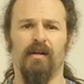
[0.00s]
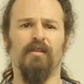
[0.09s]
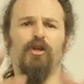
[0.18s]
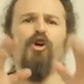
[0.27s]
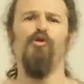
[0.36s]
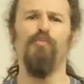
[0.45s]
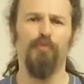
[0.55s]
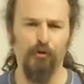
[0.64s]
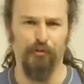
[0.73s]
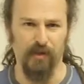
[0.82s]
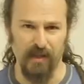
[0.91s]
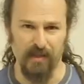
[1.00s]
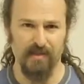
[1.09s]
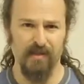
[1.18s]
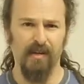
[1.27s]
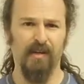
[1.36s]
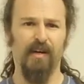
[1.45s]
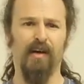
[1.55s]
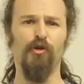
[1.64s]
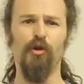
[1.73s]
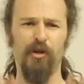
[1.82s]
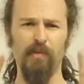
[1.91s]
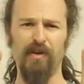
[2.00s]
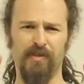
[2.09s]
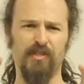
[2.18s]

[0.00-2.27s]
Hello, Prooflings! Have you heard about